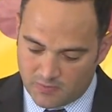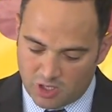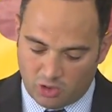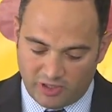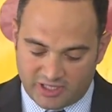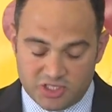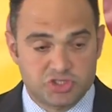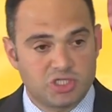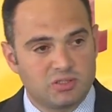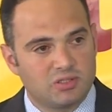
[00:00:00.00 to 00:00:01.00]
or a
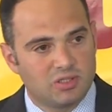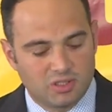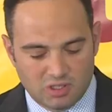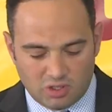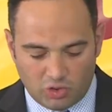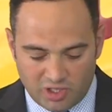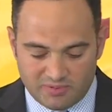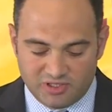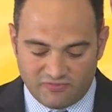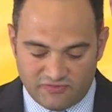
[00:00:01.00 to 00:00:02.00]
kitchen, or
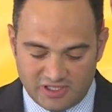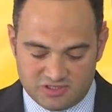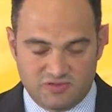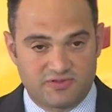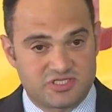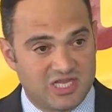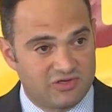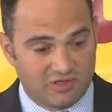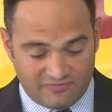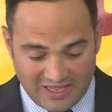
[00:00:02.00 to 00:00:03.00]
even the fields of the
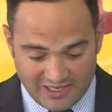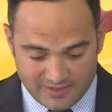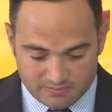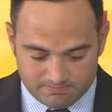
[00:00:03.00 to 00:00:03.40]
Central Valley.